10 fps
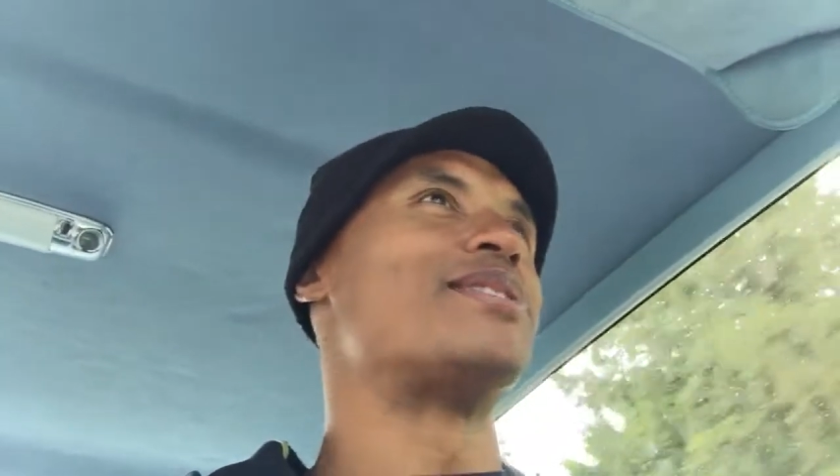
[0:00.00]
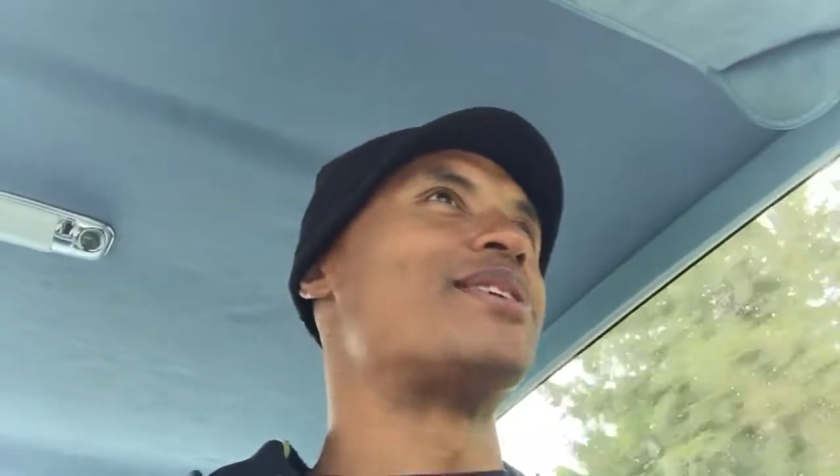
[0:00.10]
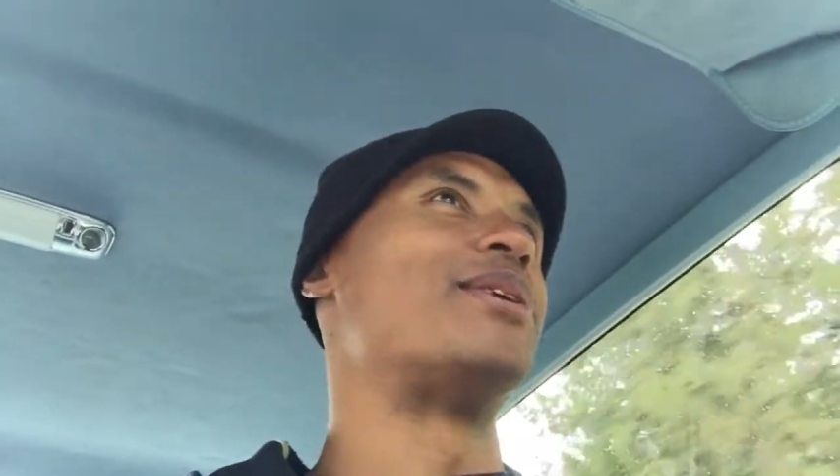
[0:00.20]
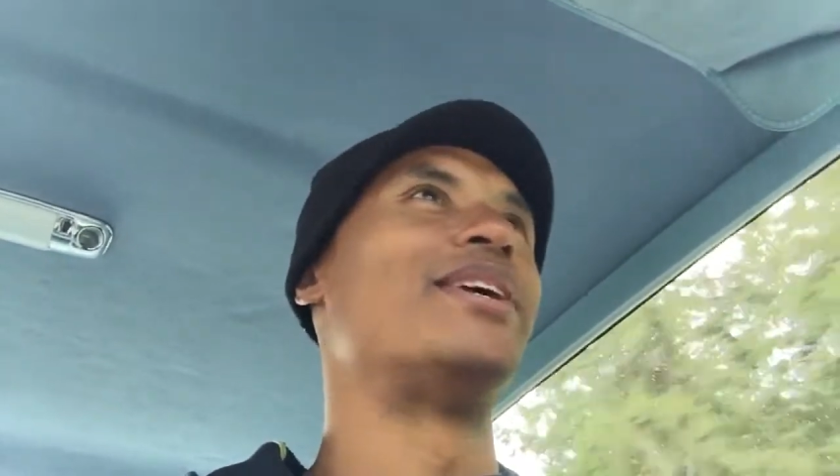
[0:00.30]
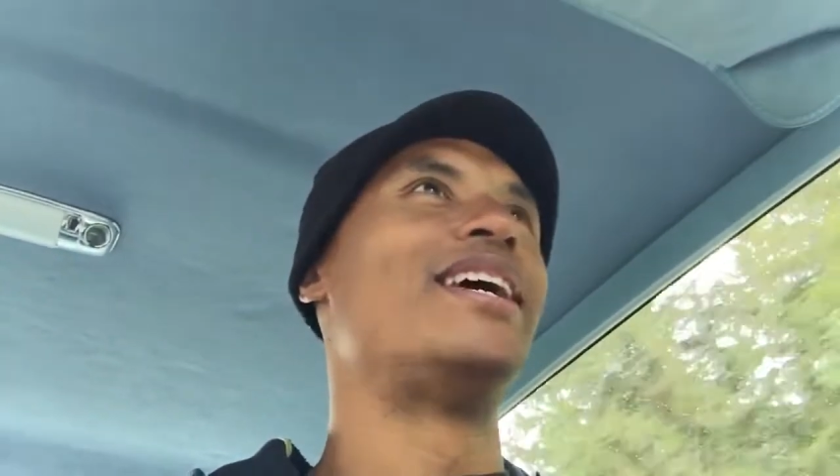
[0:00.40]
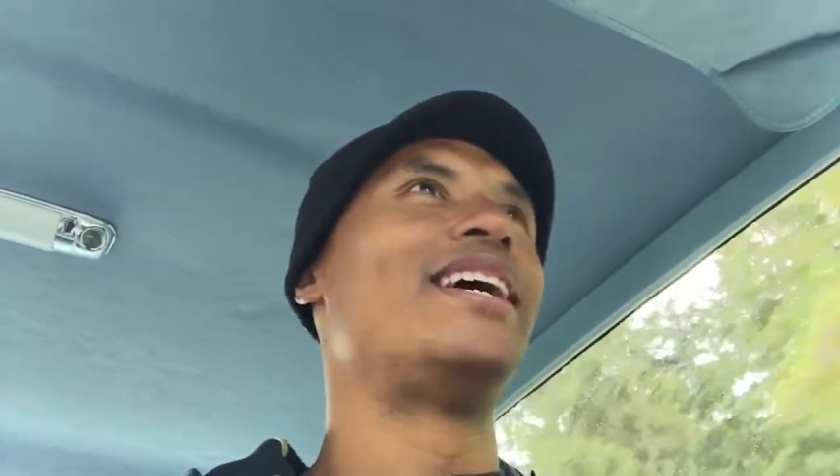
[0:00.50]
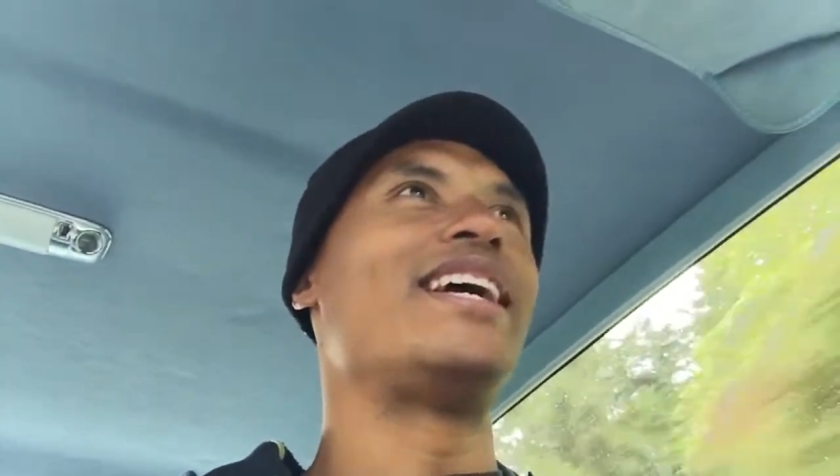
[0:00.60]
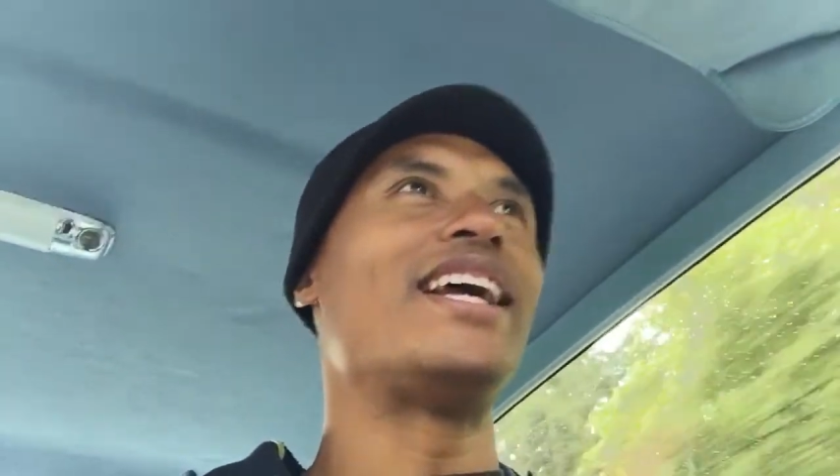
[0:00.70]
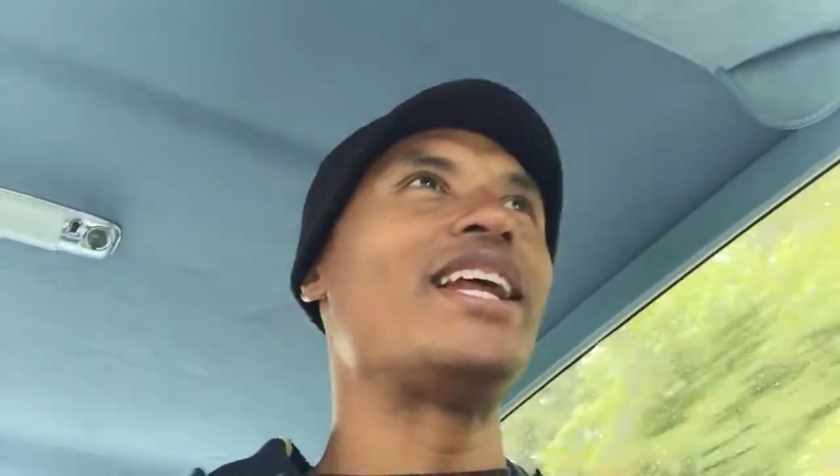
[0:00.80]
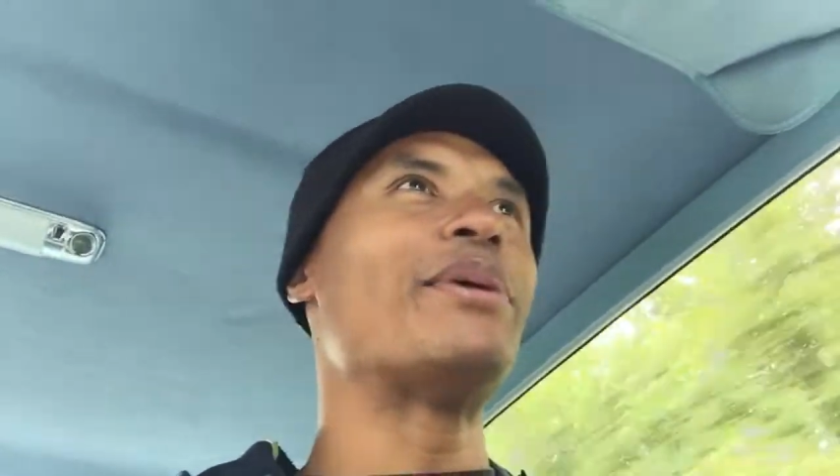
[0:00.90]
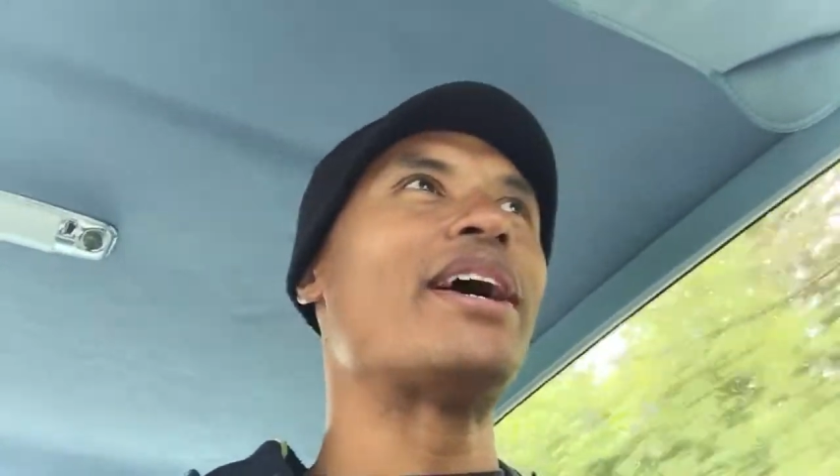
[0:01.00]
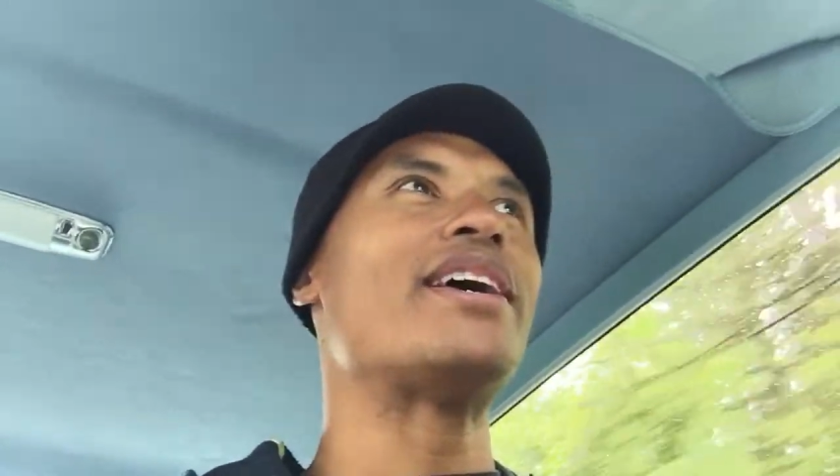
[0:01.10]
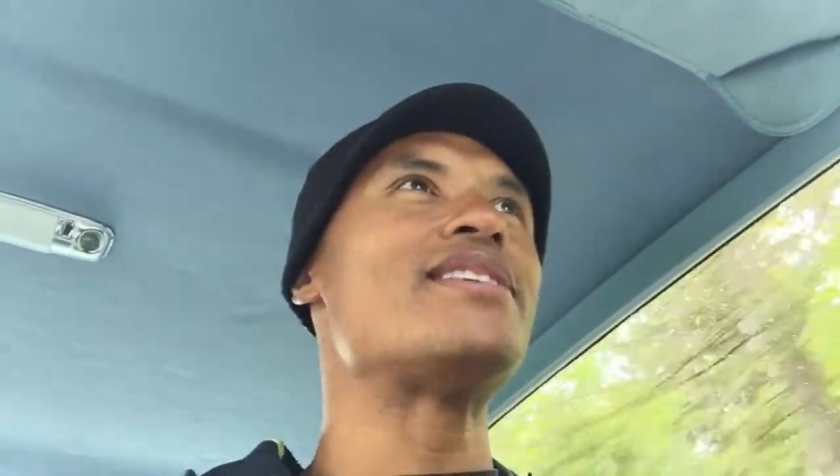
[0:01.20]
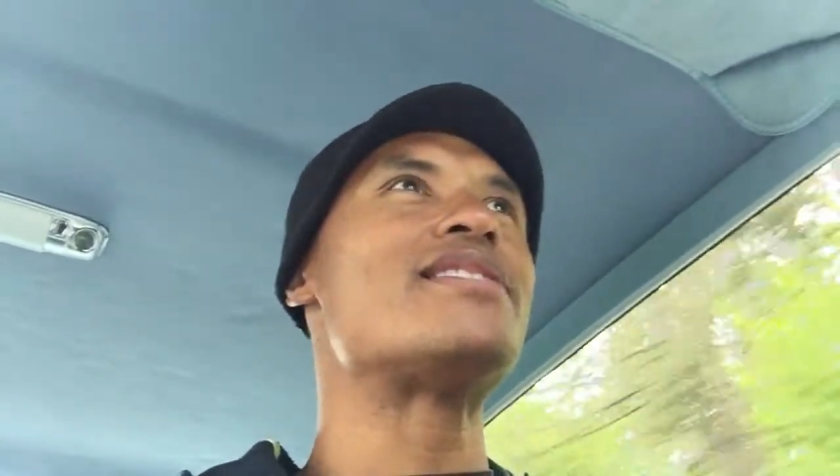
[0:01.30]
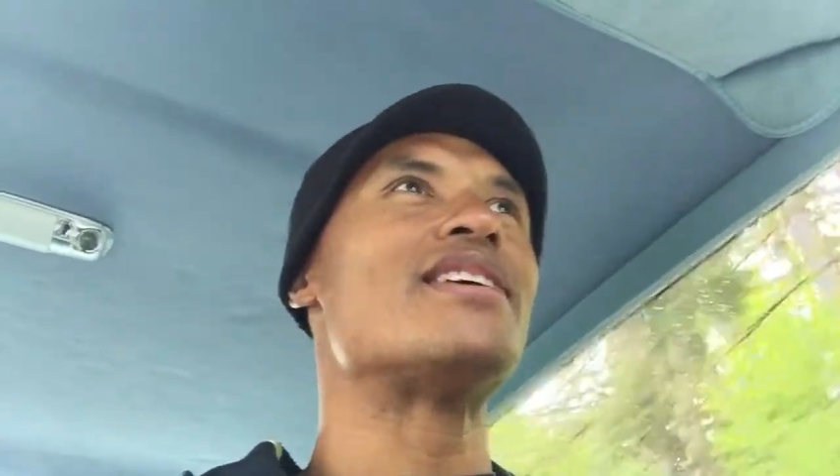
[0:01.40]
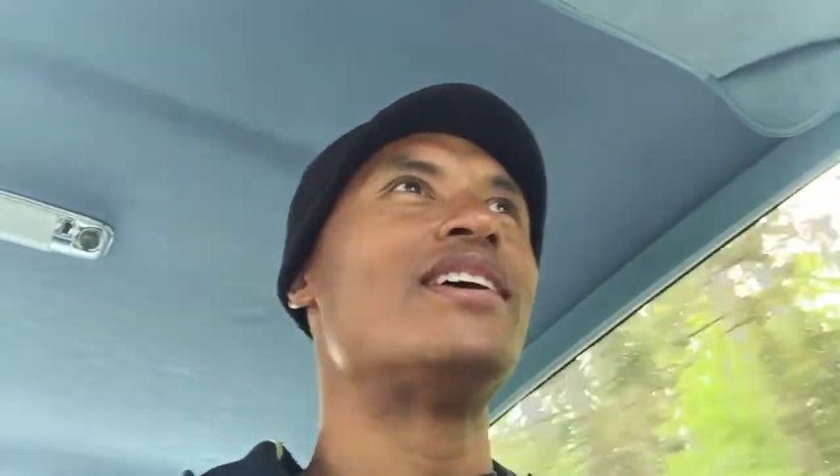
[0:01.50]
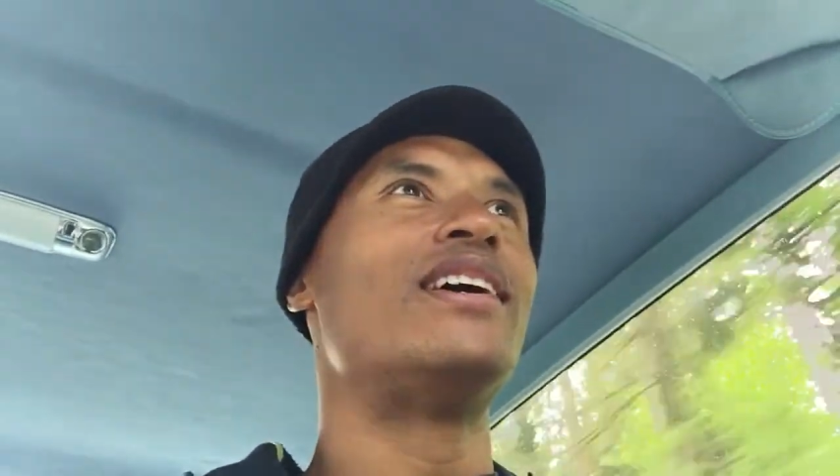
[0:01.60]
So anyways,